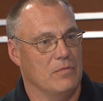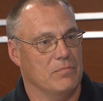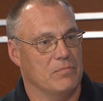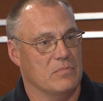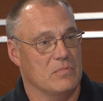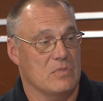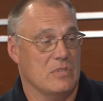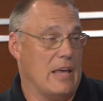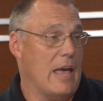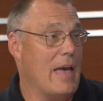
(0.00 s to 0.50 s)

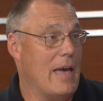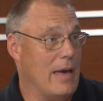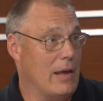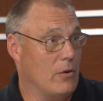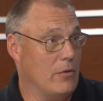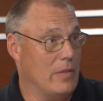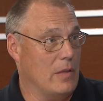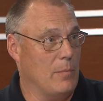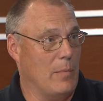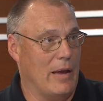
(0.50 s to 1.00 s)
sad,
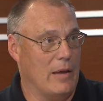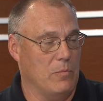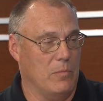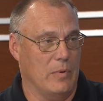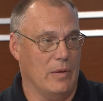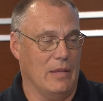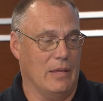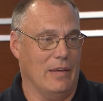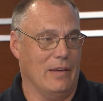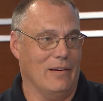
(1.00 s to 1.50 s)
or they might
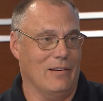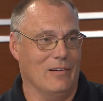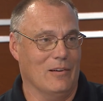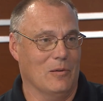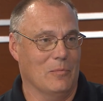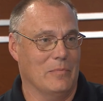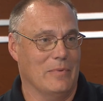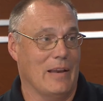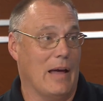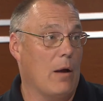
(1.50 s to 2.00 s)
be
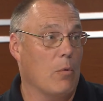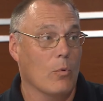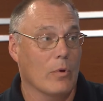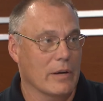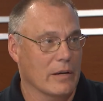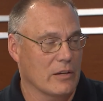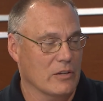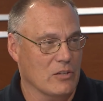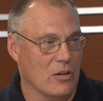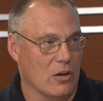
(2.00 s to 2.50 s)
not
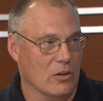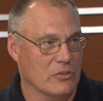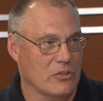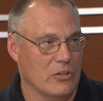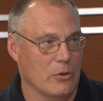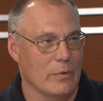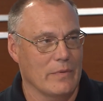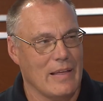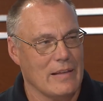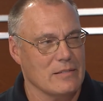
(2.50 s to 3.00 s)
wanting to talk
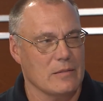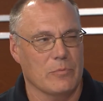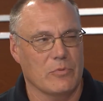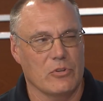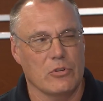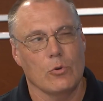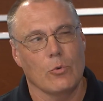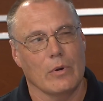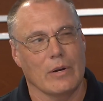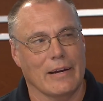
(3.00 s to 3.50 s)
to you, and that's
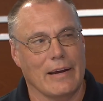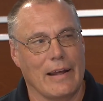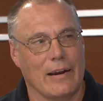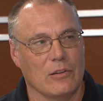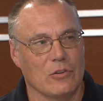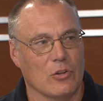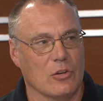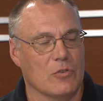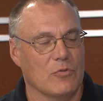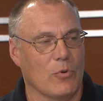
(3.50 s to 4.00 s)
something you want to
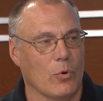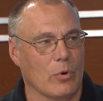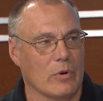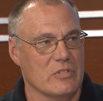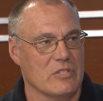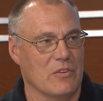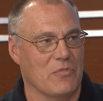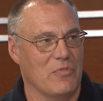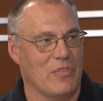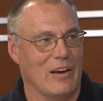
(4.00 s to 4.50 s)
kind of look for,
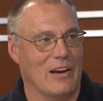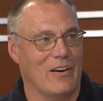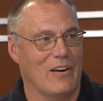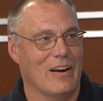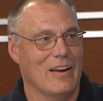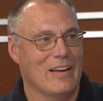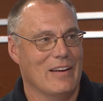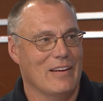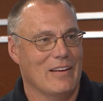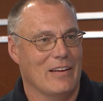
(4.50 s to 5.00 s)
is if
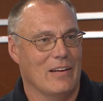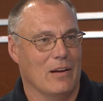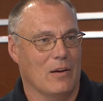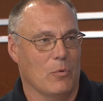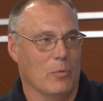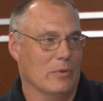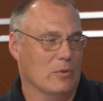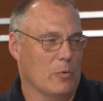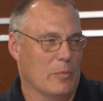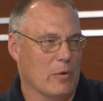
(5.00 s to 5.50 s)
they're a
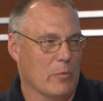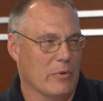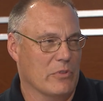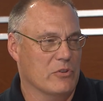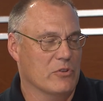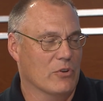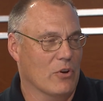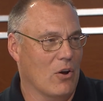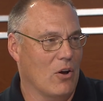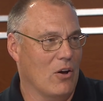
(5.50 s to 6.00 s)
little bit
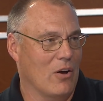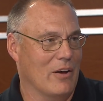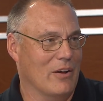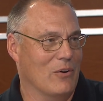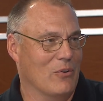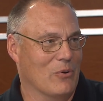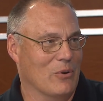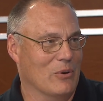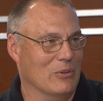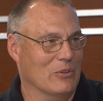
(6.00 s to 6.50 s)

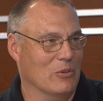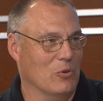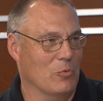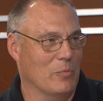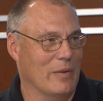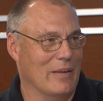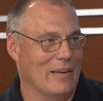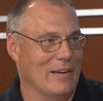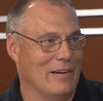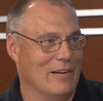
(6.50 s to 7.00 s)
withdrawn or a little
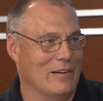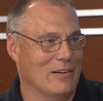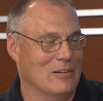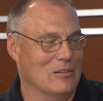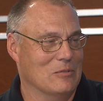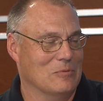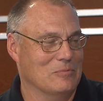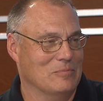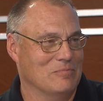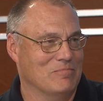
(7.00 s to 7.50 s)
bit
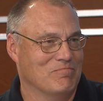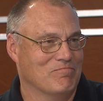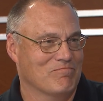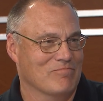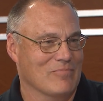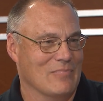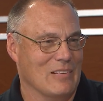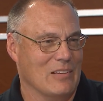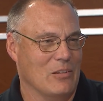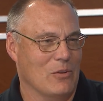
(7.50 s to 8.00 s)

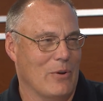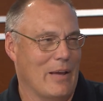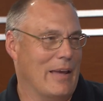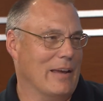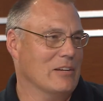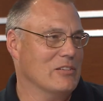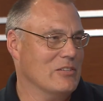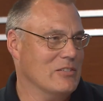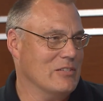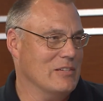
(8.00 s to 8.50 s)

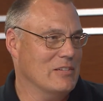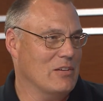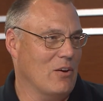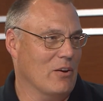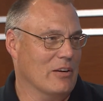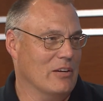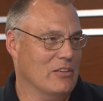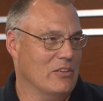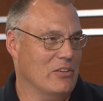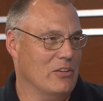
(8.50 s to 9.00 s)
anxious in
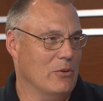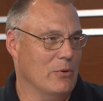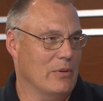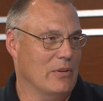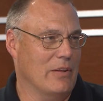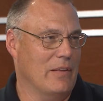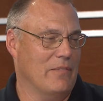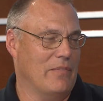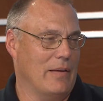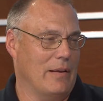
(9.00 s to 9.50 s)
talking to you,
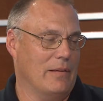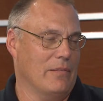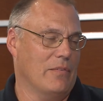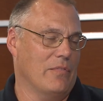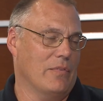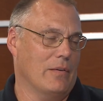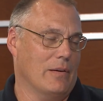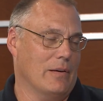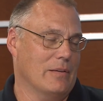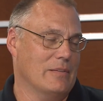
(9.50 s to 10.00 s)
and if
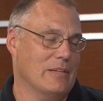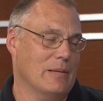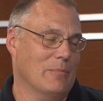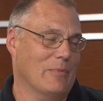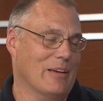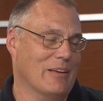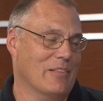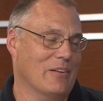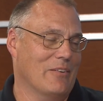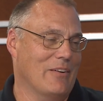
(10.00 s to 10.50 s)
they seem
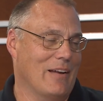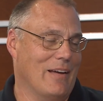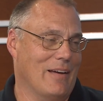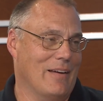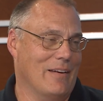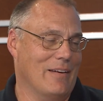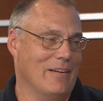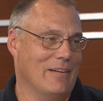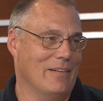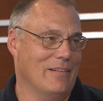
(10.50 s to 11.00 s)
like they're
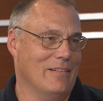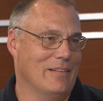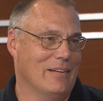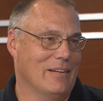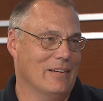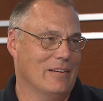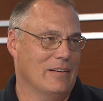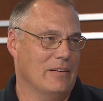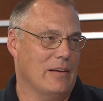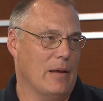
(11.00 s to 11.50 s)

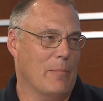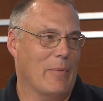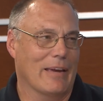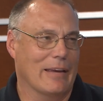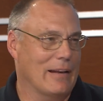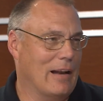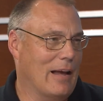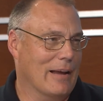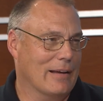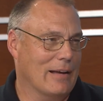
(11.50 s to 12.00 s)
not
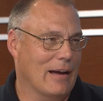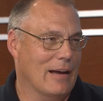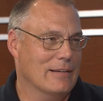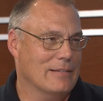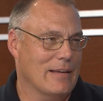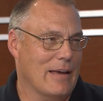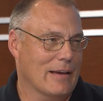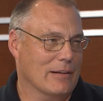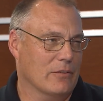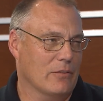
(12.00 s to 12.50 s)
making eye
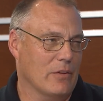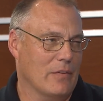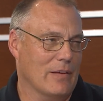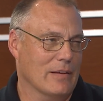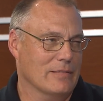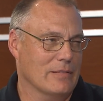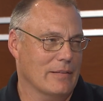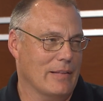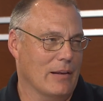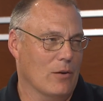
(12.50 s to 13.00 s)
contact or the
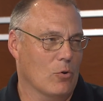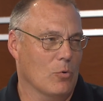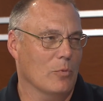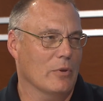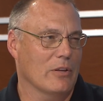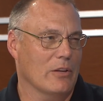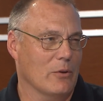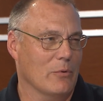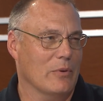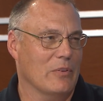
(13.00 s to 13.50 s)
things that they
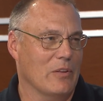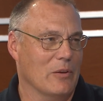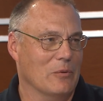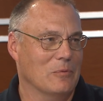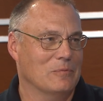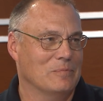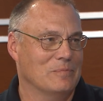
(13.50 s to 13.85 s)
normally do with you.